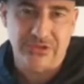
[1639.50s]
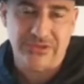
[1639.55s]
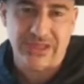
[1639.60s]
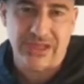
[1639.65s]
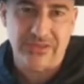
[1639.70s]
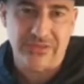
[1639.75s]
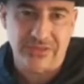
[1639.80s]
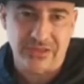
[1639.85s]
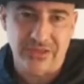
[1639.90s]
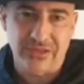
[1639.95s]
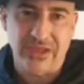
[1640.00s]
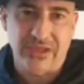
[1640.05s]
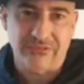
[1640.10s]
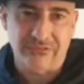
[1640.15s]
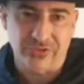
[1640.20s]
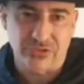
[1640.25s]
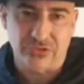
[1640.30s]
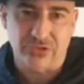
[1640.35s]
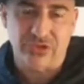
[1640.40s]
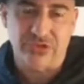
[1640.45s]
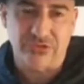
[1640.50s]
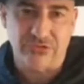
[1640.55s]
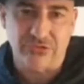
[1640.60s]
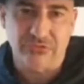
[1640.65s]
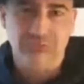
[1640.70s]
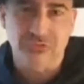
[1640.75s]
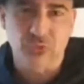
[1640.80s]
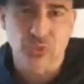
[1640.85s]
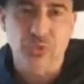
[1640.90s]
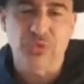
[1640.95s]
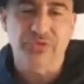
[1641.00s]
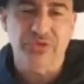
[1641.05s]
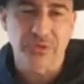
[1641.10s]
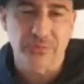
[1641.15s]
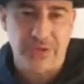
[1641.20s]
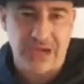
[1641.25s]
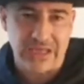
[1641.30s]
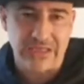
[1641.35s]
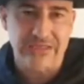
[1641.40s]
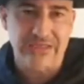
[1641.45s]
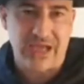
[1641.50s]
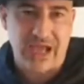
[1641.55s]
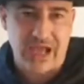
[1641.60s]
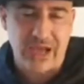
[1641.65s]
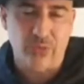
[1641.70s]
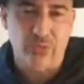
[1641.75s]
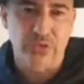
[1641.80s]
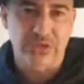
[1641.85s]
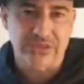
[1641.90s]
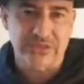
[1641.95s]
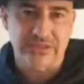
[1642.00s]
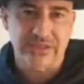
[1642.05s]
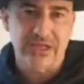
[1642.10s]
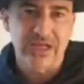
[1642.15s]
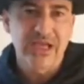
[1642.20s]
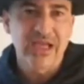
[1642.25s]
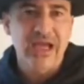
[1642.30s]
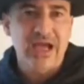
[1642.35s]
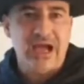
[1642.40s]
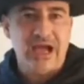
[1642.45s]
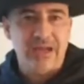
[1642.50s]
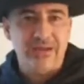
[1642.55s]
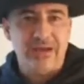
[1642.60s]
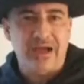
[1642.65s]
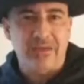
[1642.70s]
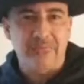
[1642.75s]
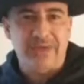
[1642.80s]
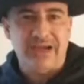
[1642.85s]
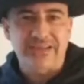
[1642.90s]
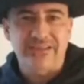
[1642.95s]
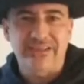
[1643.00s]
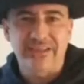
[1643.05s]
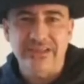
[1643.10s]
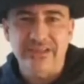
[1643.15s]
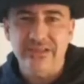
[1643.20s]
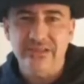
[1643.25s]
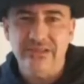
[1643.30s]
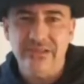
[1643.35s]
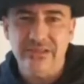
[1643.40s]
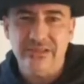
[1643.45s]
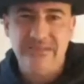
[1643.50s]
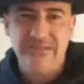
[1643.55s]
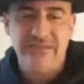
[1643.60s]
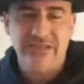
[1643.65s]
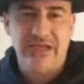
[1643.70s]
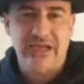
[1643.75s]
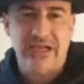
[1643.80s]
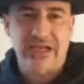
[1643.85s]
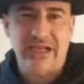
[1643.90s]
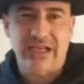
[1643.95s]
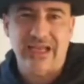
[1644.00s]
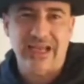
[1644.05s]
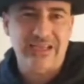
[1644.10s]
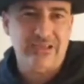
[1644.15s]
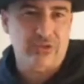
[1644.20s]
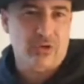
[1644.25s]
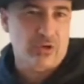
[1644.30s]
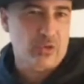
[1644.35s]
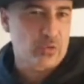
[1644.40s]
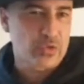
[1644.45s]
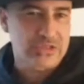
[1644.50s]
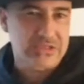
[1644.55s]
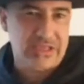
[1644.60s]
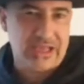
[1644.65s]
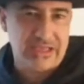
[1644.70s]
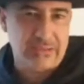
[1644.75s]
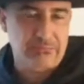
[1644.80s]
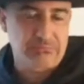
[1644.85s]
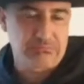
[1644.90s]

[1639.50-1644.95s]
I think after 2 3 months I will start. I materials I like always like